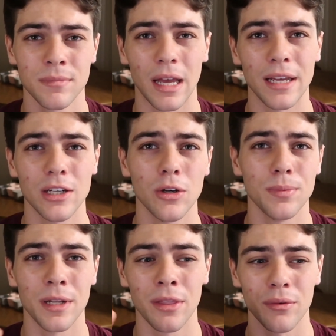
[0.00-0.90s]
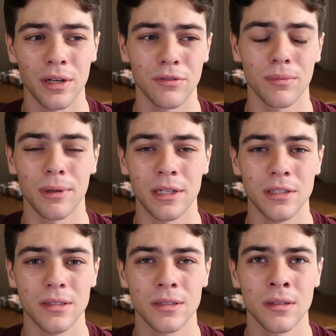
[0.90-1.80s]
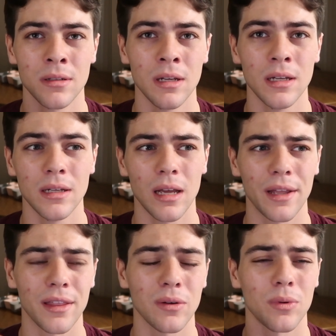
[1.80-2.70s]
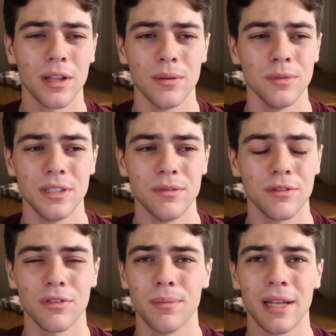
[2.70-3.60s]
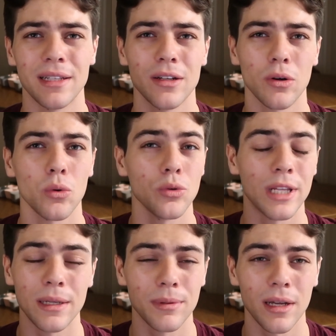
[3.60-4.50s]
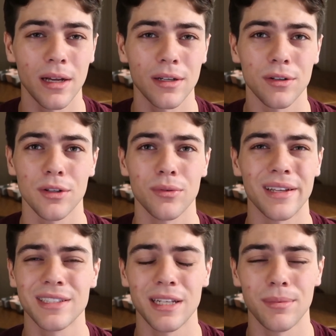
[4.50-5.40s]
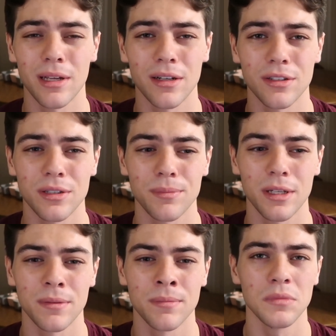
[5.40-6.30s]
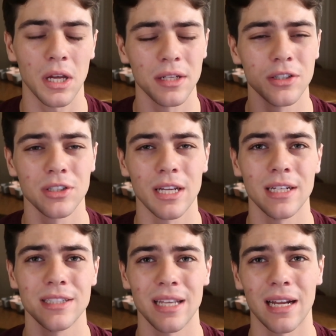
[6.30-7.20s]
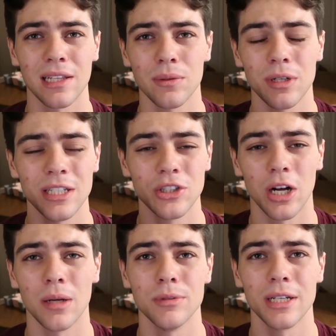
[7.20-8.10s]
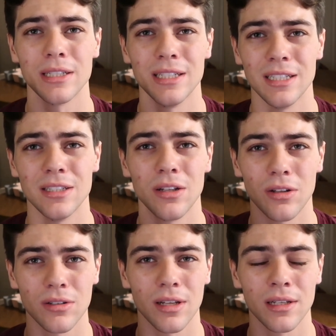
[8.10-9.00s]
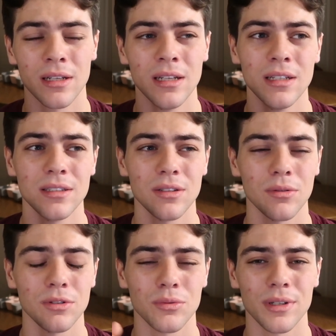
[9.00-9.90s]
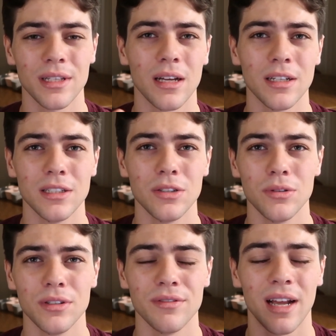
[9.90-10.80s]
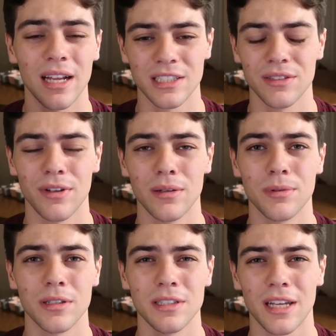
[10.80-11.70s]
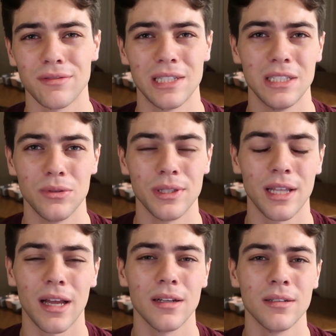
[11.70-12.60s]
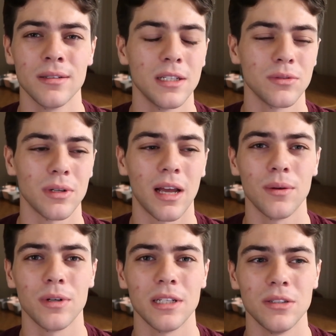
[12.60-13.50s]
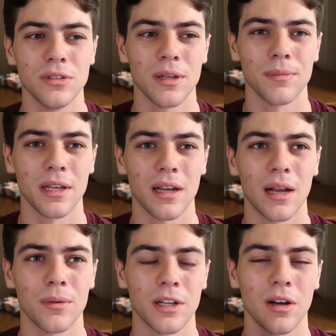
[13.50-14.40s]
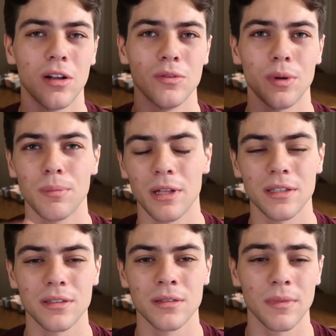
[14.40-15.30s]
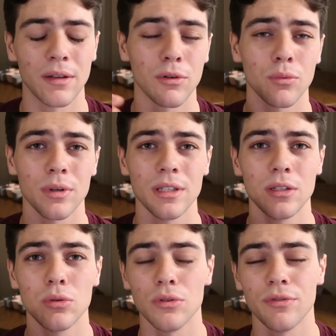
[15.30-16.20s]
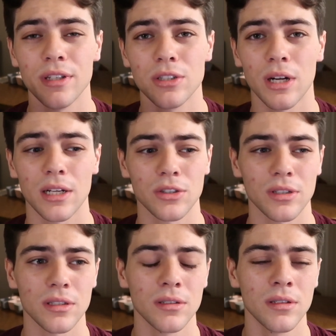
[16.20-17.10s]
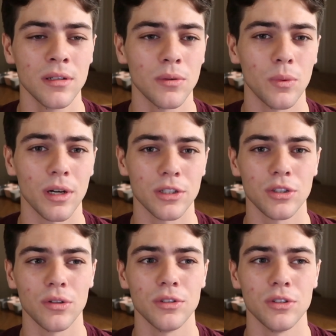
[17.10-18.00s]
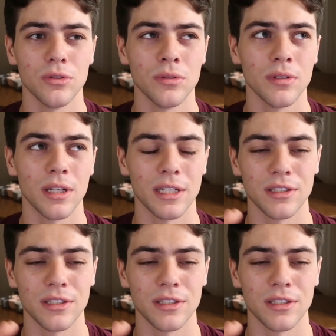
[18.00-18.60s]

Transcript: I had to open three different pages. I think one of them was even from like their old API or their REST API or something to understand exactly what each object needed to look like. So it was really unintuitive as a developer to have to deal with that. Because when I want to do something, I want it all in one place. They have a really cool feature actually, where it shows you an